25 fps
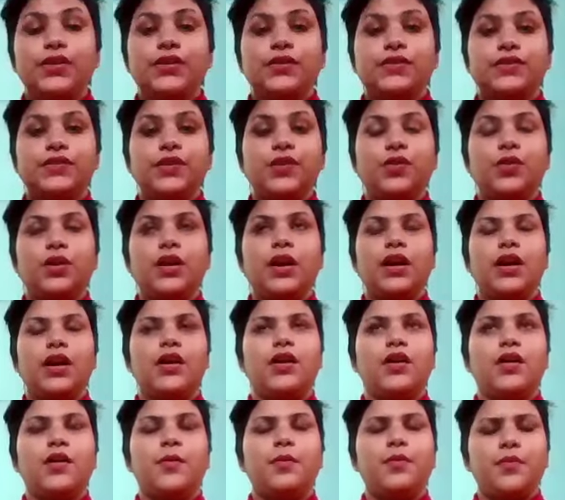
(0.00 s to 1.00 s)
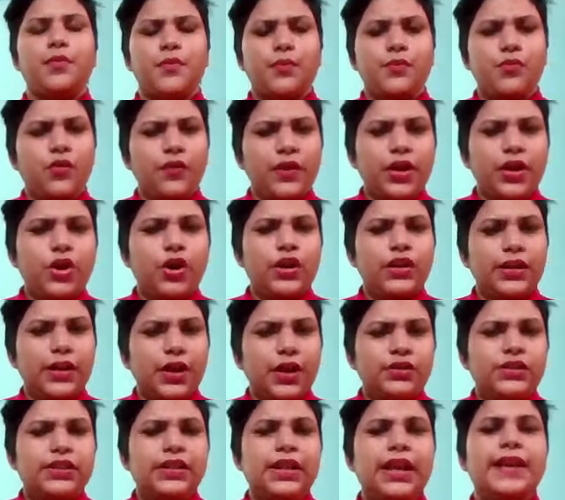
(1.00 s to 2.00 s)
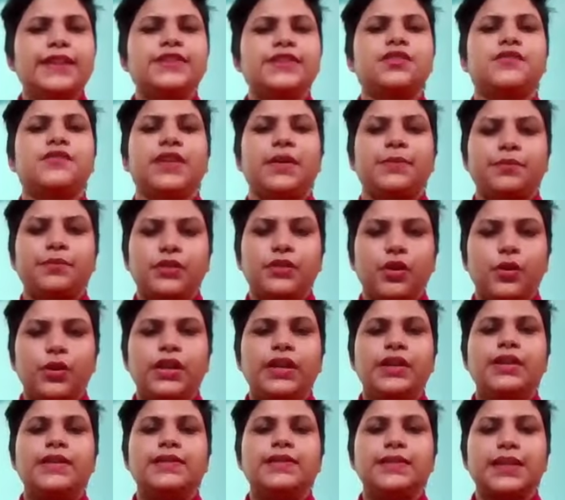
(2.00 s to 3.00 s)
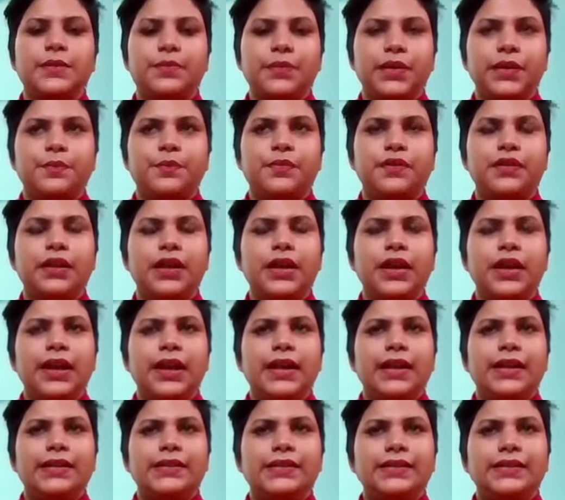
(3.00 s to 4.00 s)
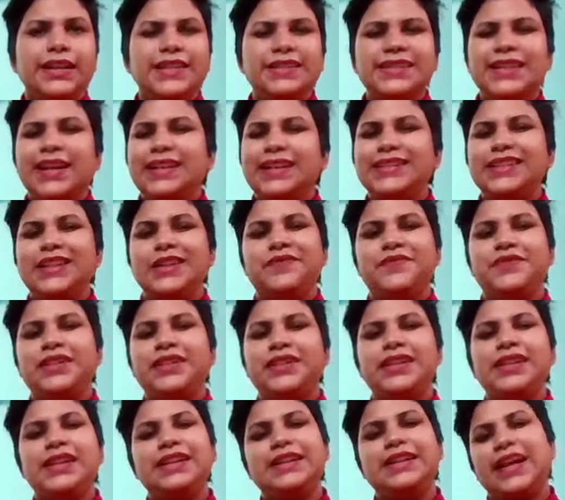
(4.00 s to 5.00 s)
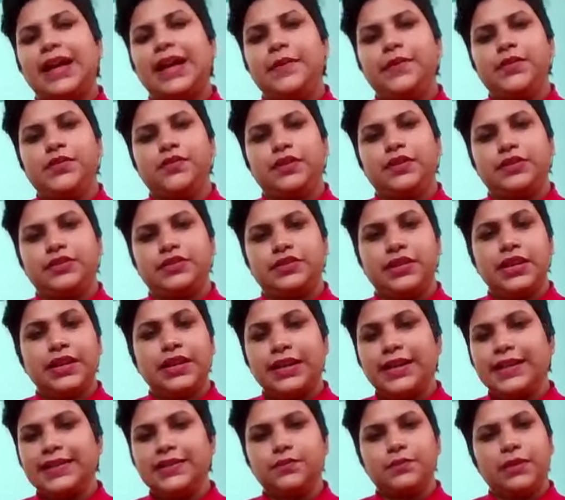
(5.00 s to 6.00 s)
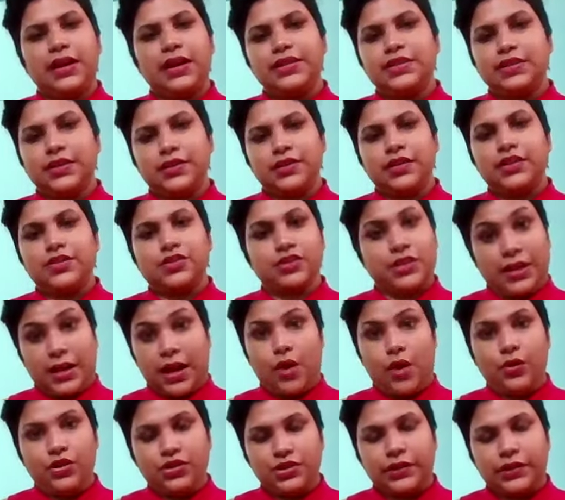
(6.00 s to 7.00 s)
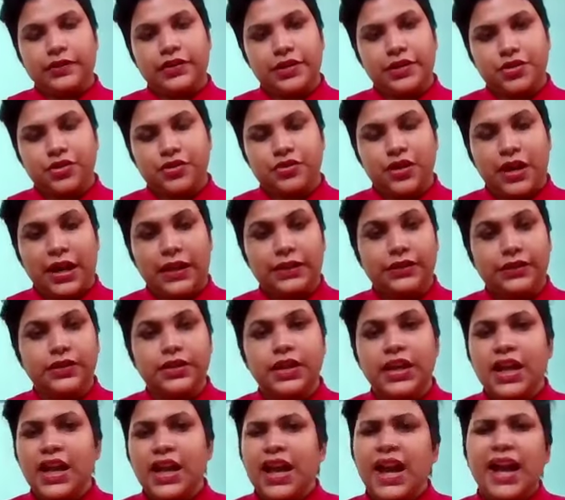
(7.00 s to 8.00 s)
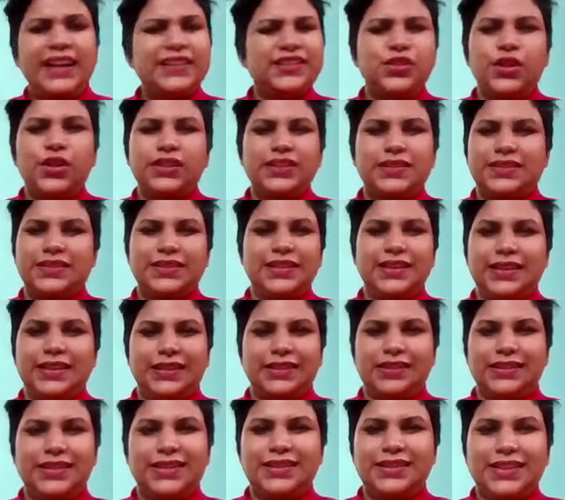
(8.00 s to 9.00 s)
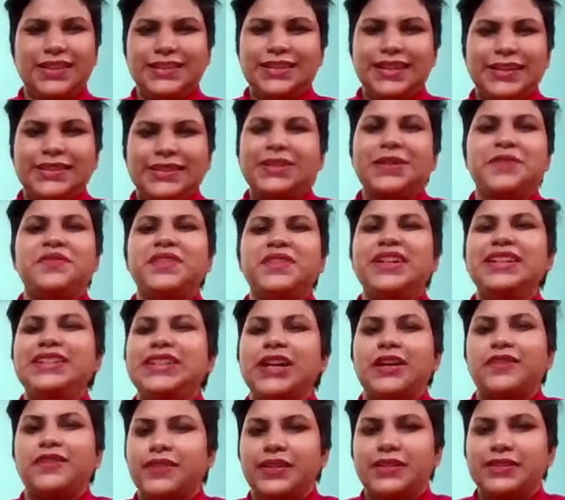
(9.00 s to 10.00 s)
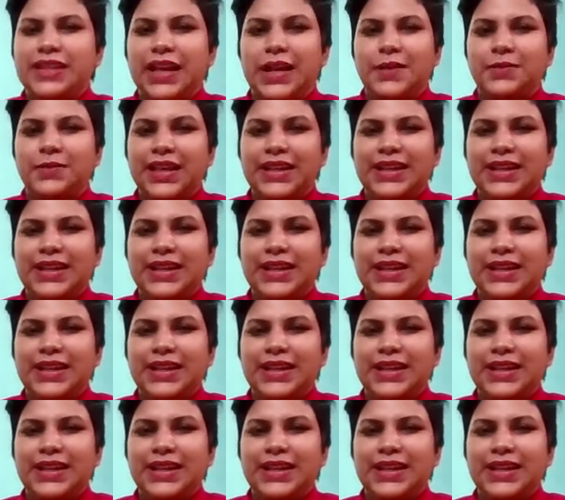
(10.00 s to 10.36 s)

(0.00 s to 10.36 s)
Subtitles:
So moving on around the lines of employees and people, these are definitely times which at least my generation and our generation rather has not seen. These are definitely tougher times.